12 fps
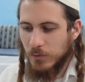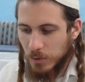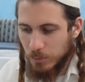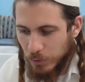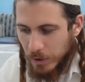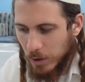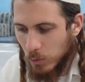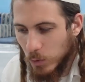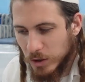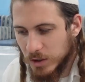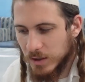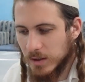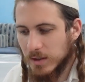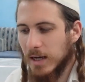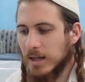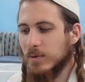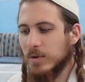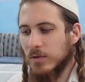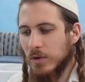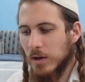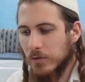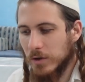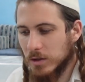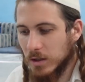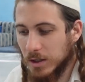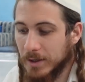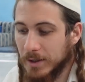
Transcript: prayer, which is this aspect of nefesh,